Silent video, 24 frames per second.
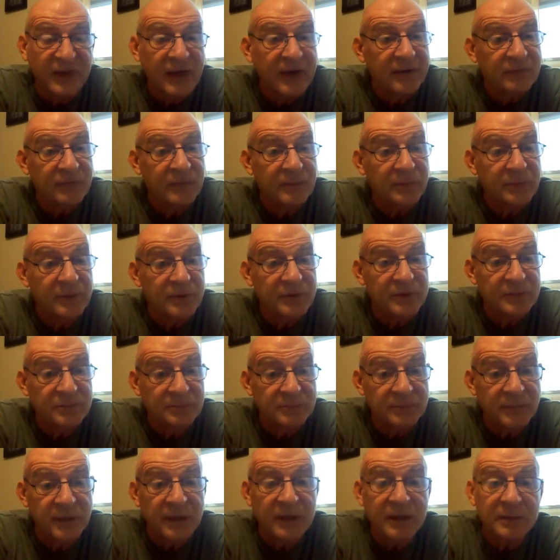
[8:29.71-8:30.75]
after
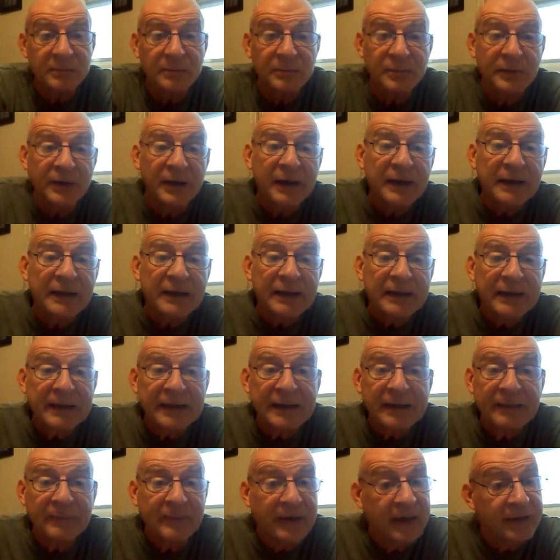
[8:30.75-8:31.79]
spring break.
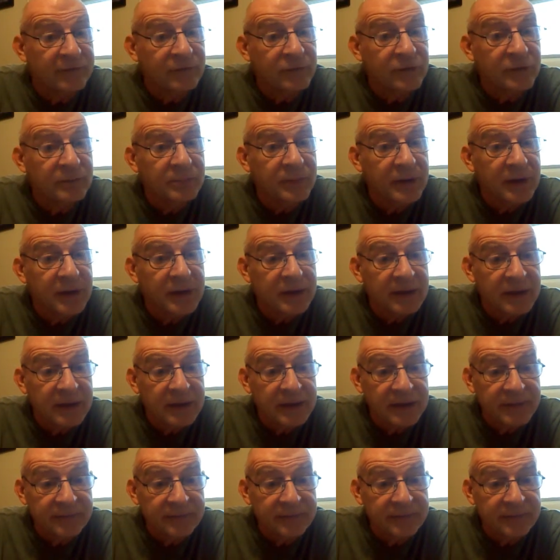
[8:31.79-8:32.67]
Have a good break.